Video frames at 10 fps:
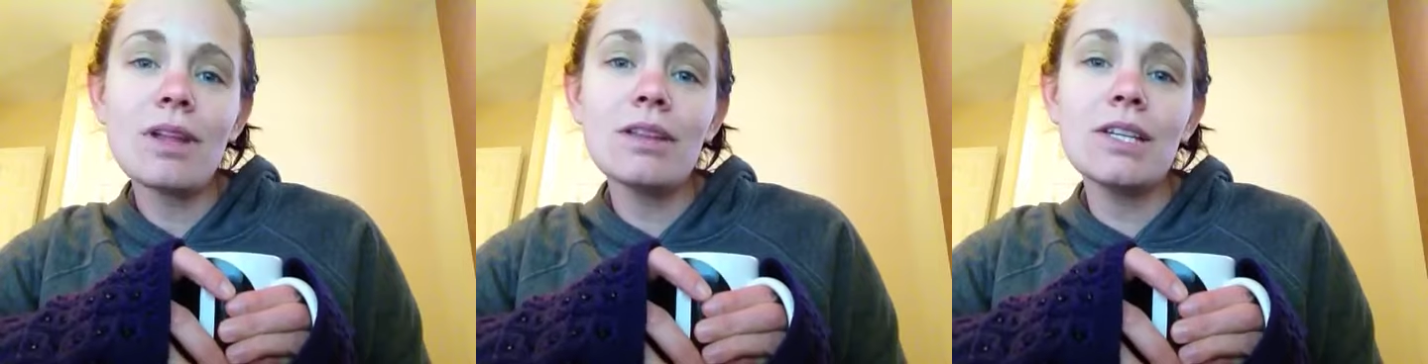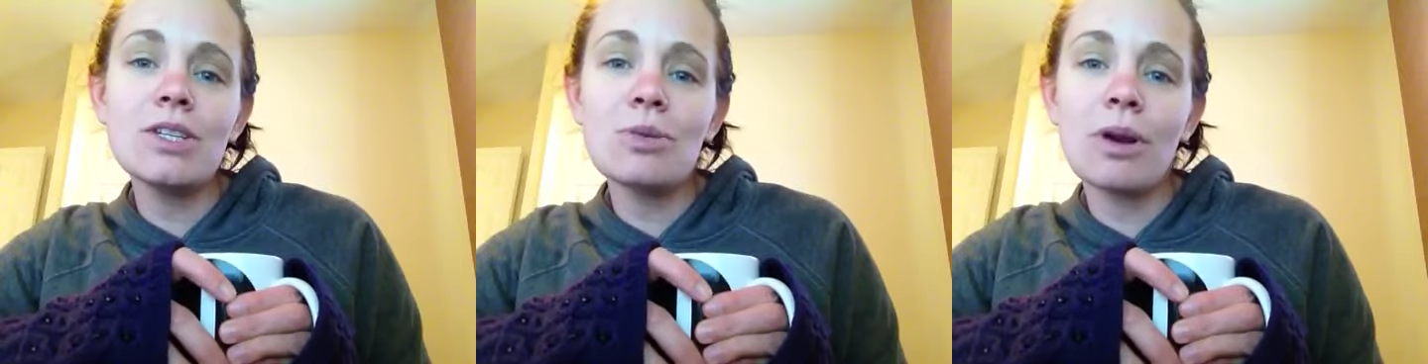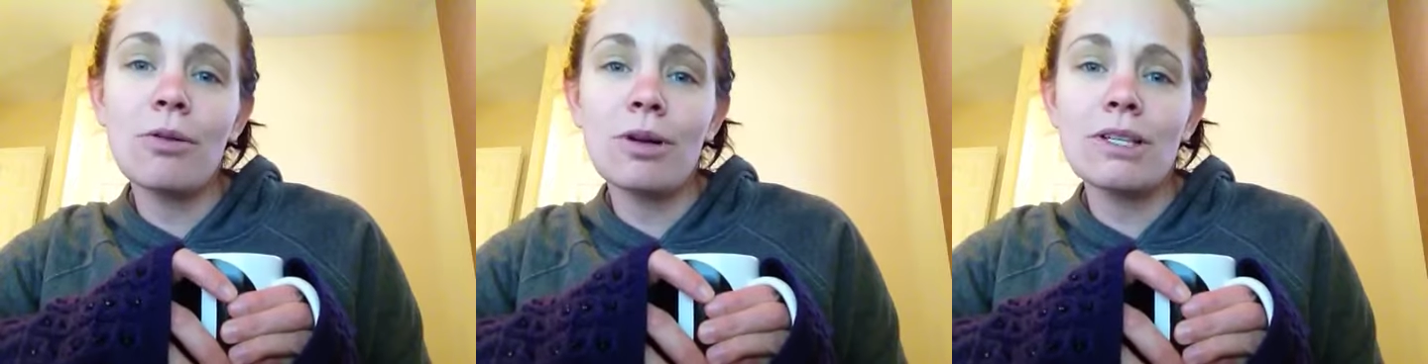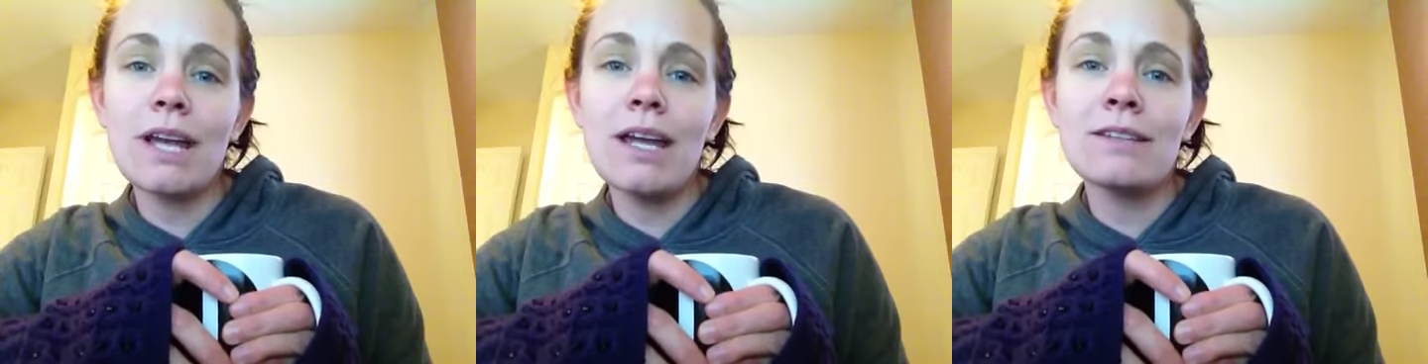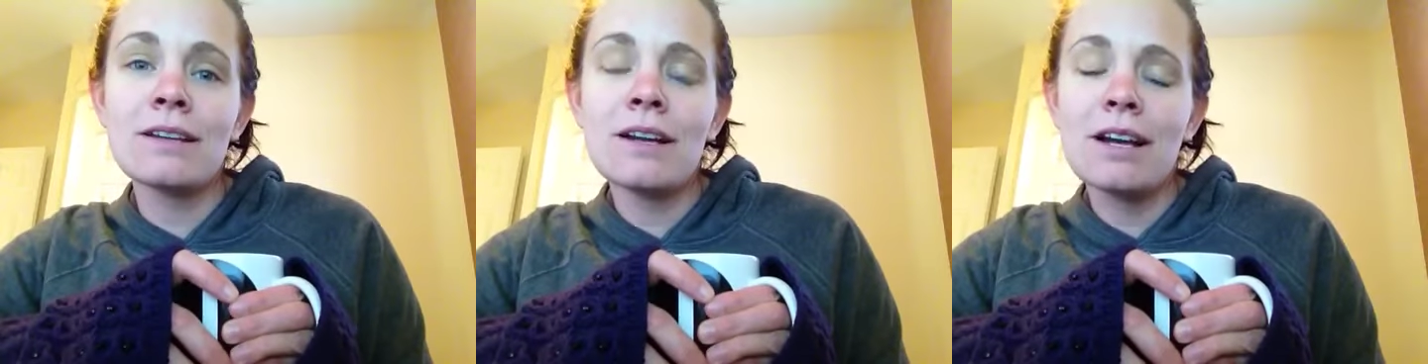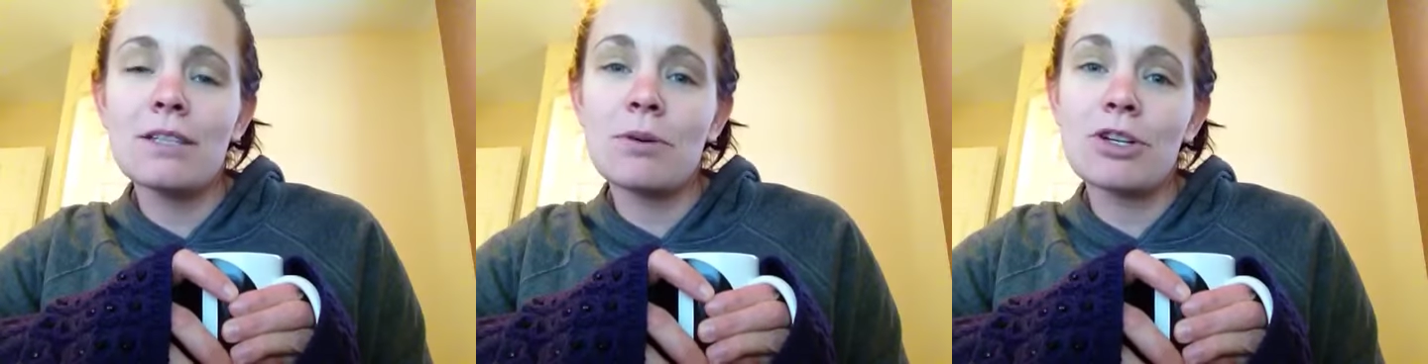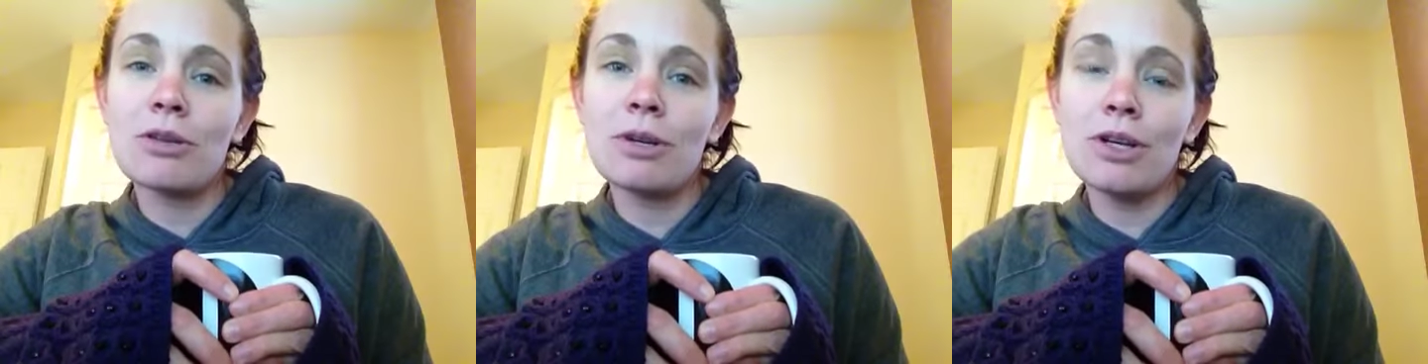these 21 days,
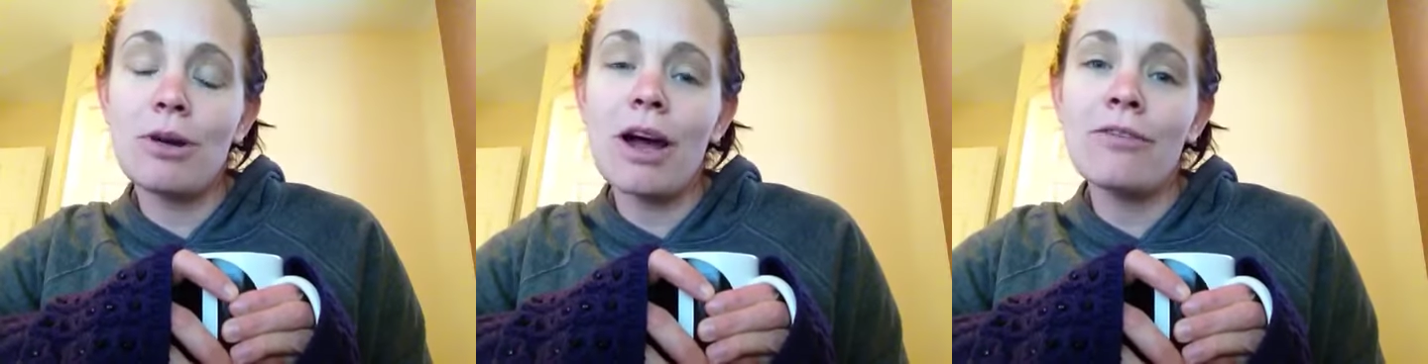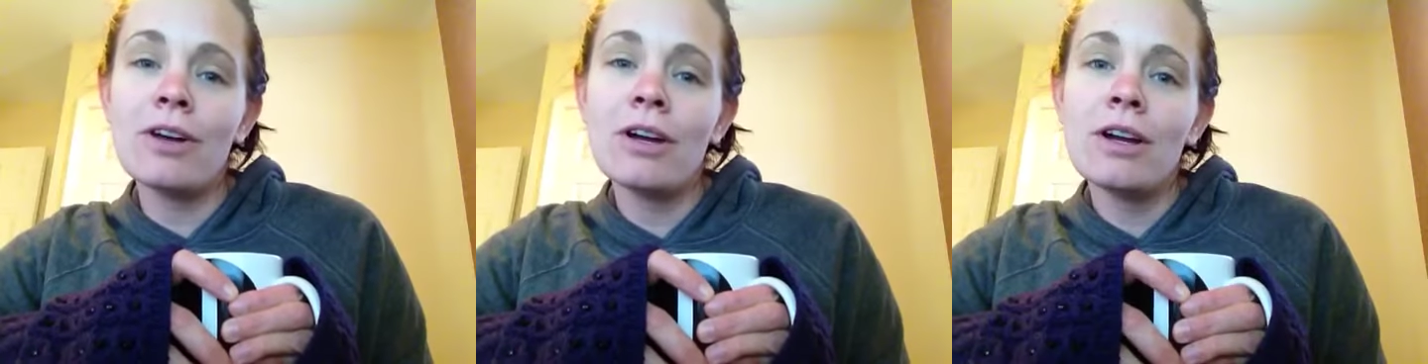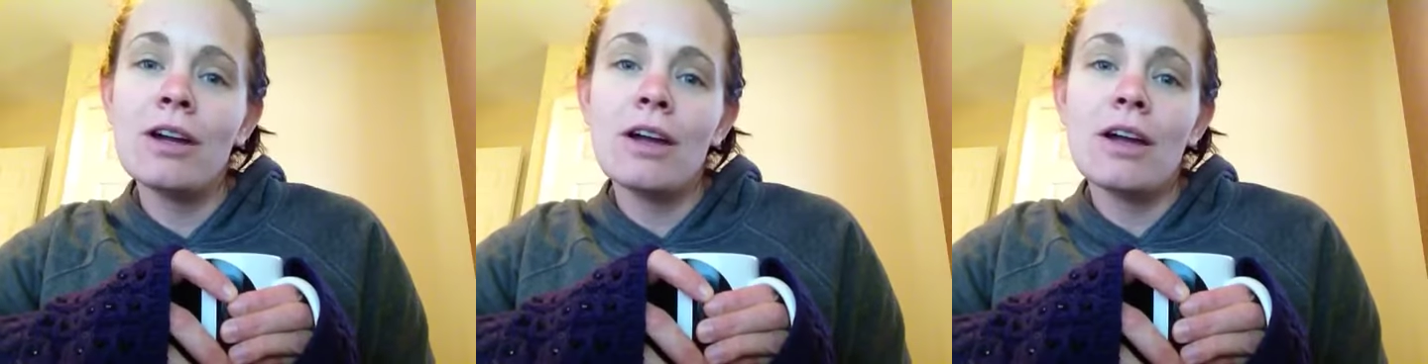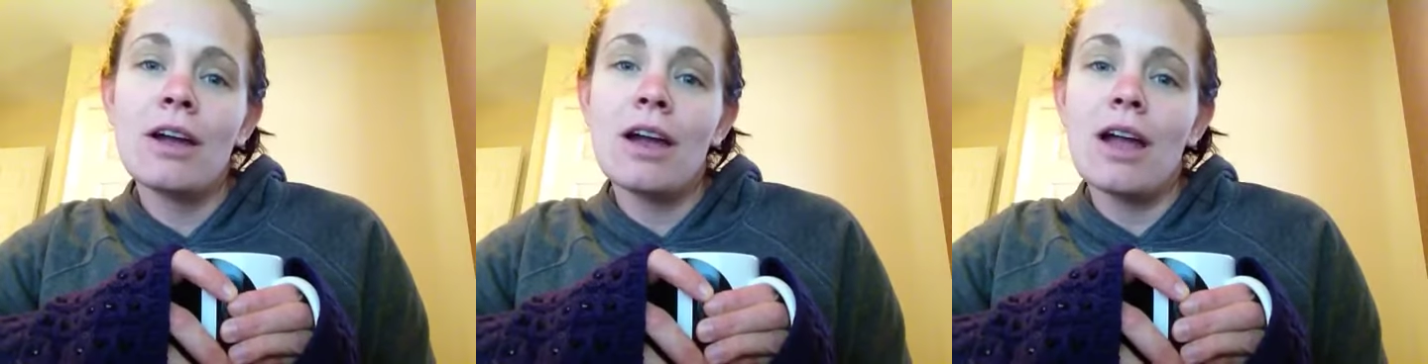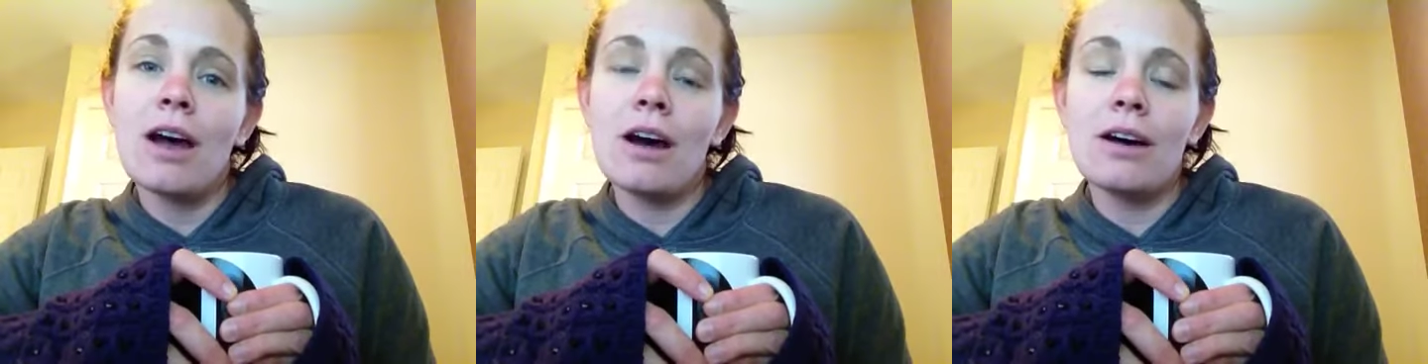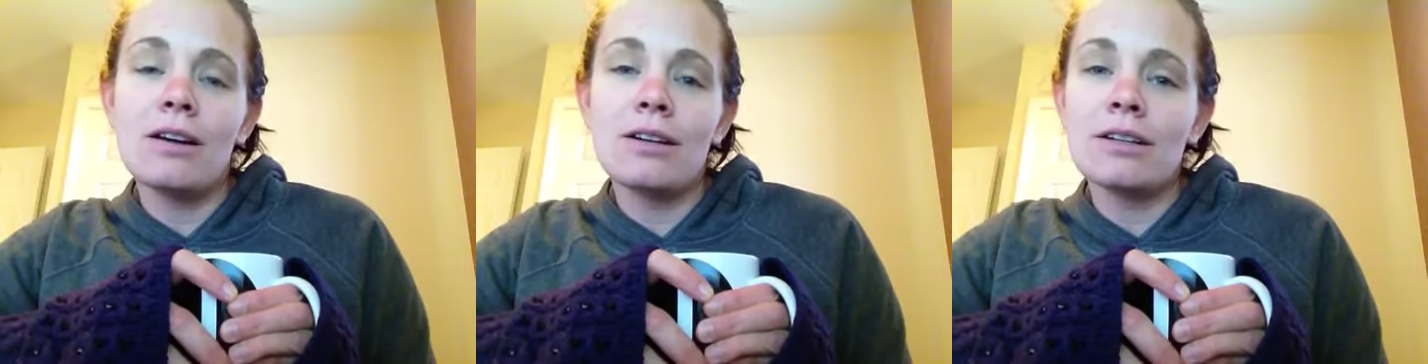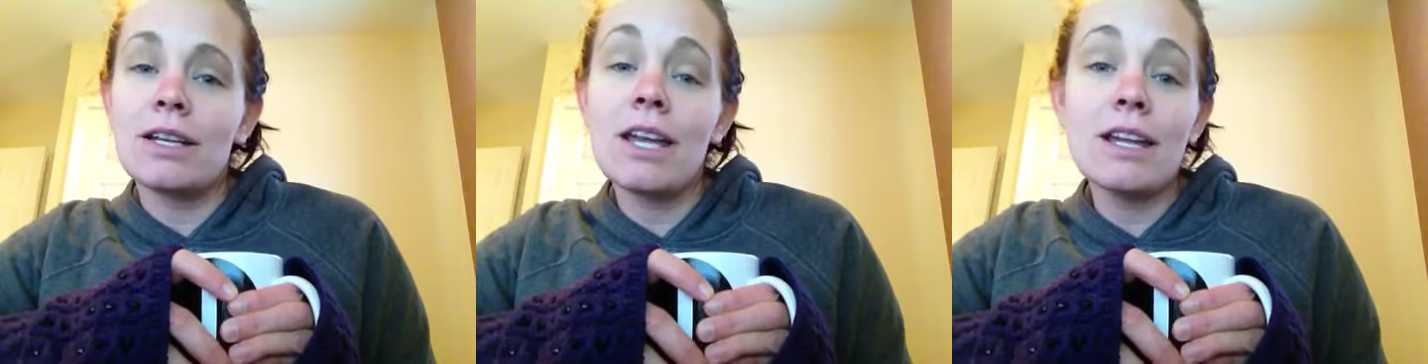especially when you have uh,
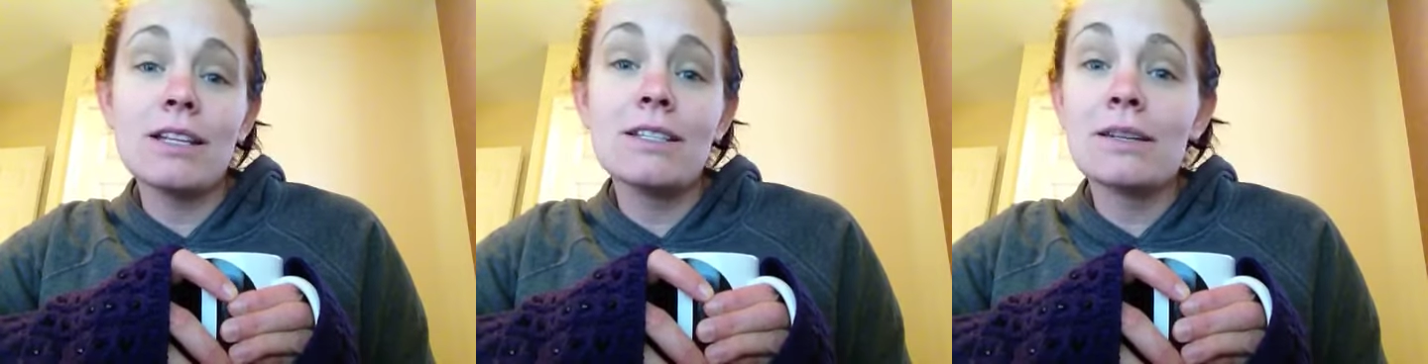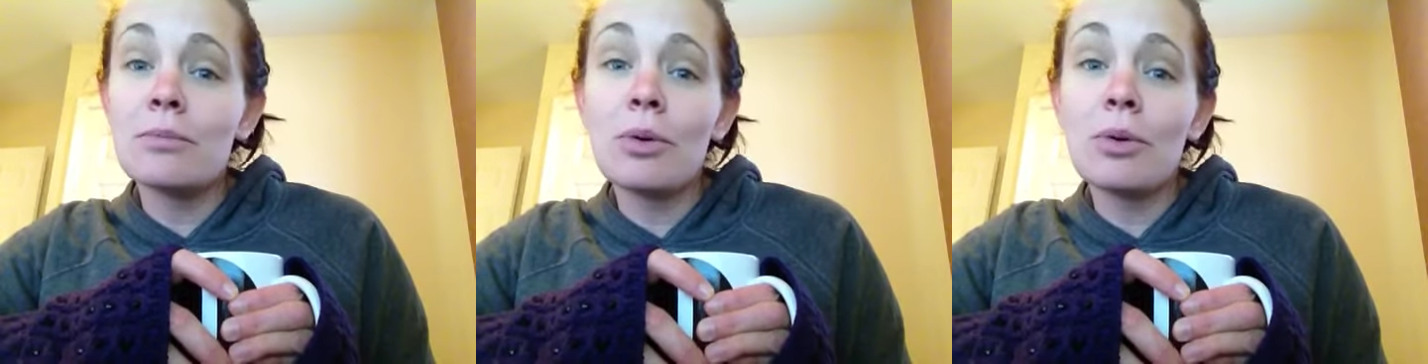kids and